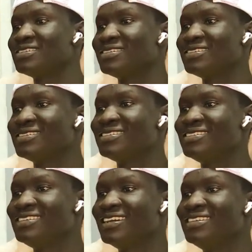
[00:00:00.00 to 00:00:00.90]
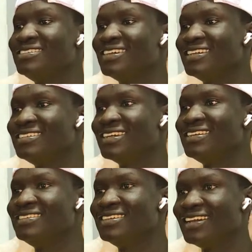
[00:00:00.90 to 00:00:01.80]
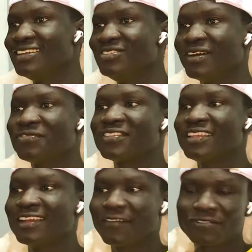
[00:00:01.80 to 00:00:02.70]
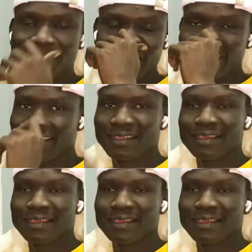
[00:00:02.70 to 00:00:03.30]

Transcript: cocaine. Yeah, yeah, yeah, yeah, you have seen, you have seen,